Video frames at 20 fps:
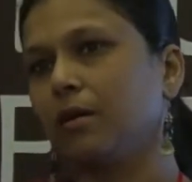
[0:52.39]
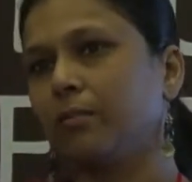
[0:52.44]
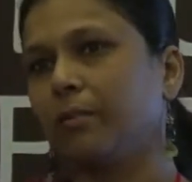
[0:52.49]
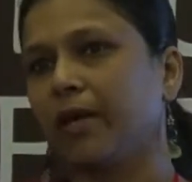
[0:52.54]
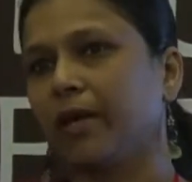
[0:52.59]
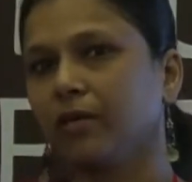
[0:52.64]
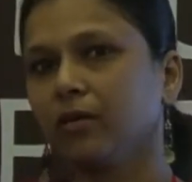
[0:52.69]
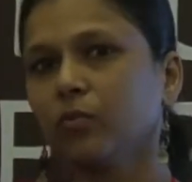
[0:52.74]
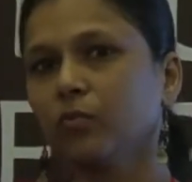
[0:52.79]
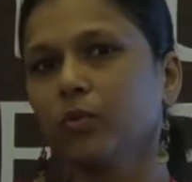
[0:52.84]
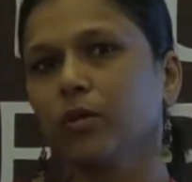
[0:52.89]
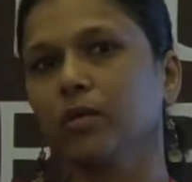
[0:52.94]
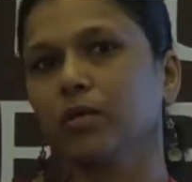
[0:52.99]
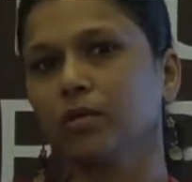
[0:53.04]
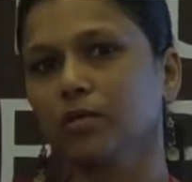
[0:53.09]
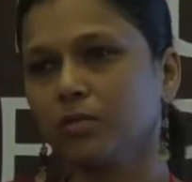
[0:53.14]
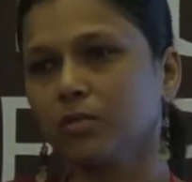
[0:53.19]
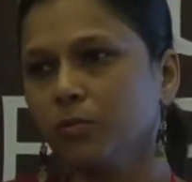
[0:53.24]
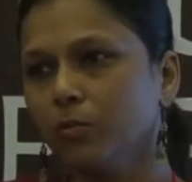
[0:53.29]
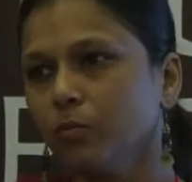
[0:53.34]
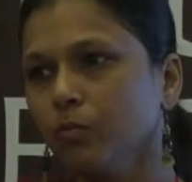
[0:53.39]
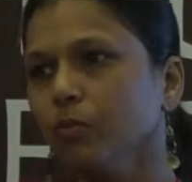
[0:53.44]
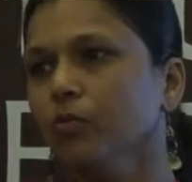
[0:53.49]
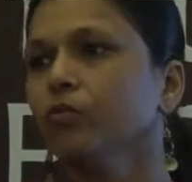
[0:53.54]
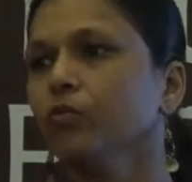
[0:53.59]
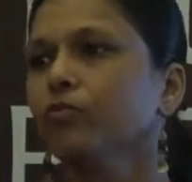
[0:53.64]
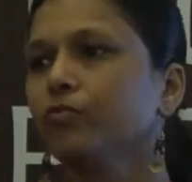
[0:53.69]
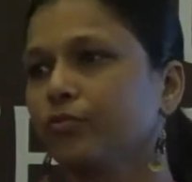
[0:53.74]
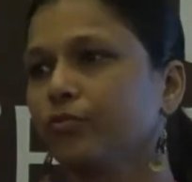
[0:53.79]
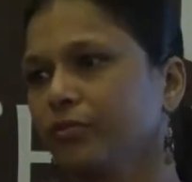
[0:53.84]
migrant workers
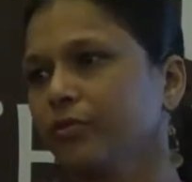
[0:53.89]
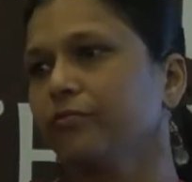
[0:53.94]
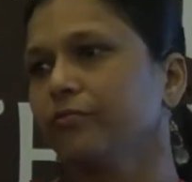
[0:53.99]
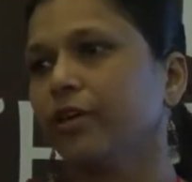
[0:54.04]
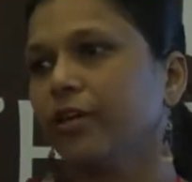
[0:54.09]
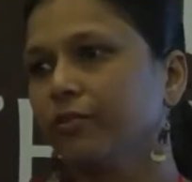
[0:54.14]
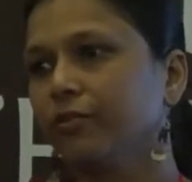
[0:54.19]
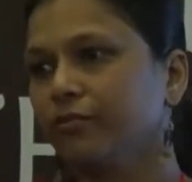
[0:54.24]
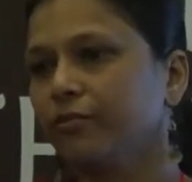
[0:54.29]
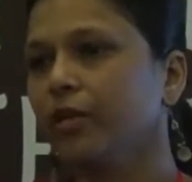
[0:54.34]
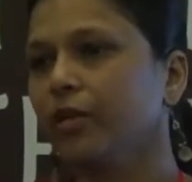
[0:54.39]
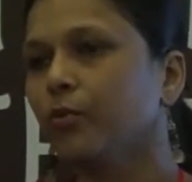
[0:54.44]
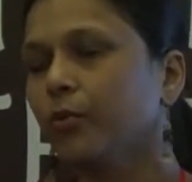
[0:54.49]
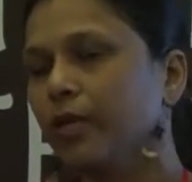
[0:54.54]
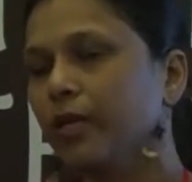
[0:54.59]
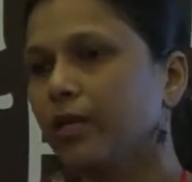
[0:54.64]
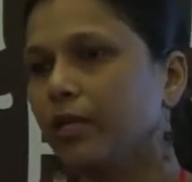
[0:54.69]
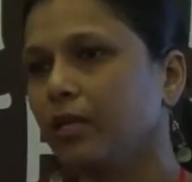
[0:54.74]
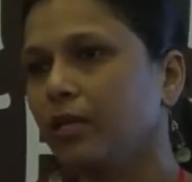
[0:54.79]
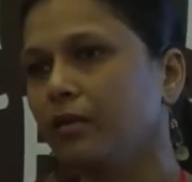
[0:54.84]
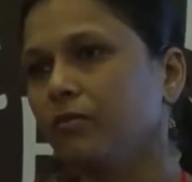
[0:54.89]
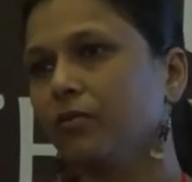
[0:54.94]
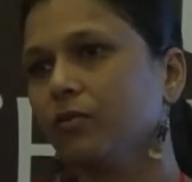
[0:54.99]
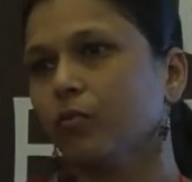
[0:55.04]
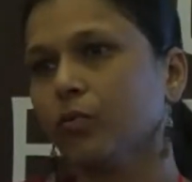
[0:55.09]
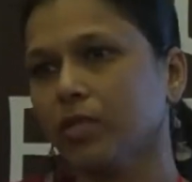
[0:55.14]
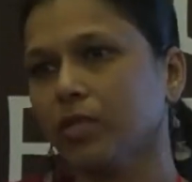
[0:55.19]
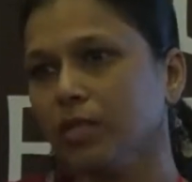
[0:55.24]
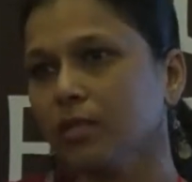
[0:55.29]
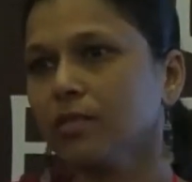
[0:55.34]
move very frequently even
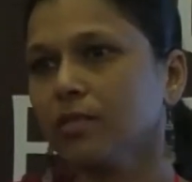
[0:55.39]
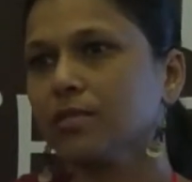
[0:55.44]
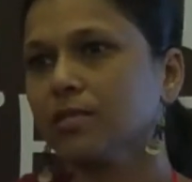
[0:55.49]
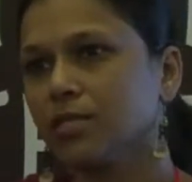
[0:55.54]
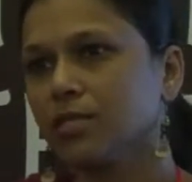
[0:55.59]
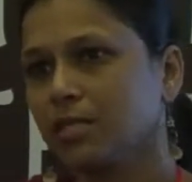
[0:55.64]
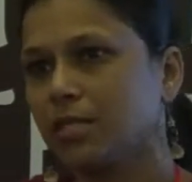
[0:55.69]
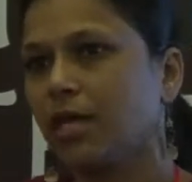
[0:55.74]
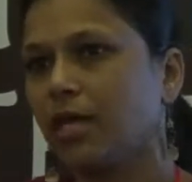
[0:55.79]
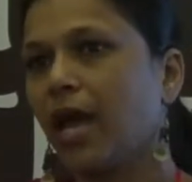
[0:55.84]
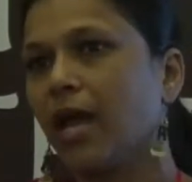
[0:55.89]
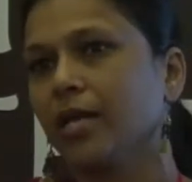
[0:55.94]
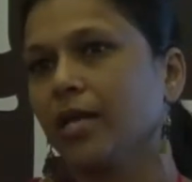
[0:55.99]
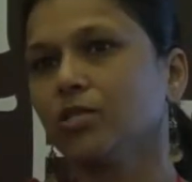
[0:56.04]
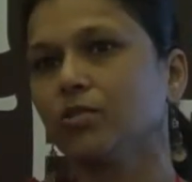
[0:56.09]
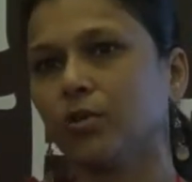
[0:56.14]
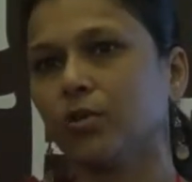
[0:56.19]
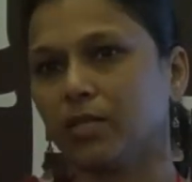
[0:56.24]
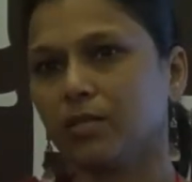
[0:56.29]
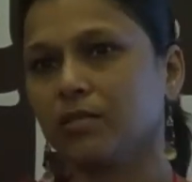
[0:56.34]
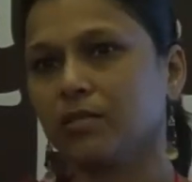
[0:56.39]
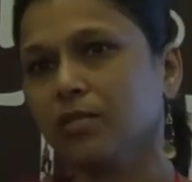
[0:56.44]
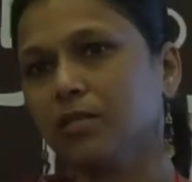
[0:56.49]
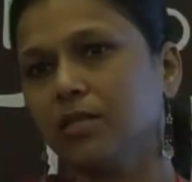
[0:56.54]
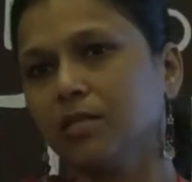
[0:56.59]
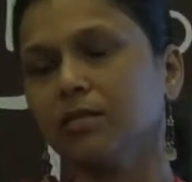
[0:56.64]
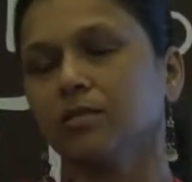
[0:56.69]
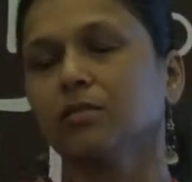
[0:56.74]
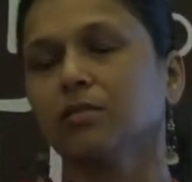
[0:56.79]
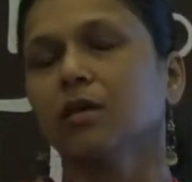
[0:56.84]
within the city and to other
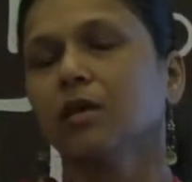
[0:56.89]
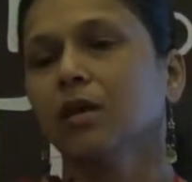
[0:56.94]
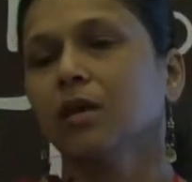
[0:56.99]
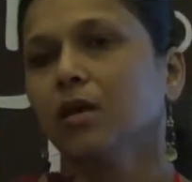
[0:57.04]
cities.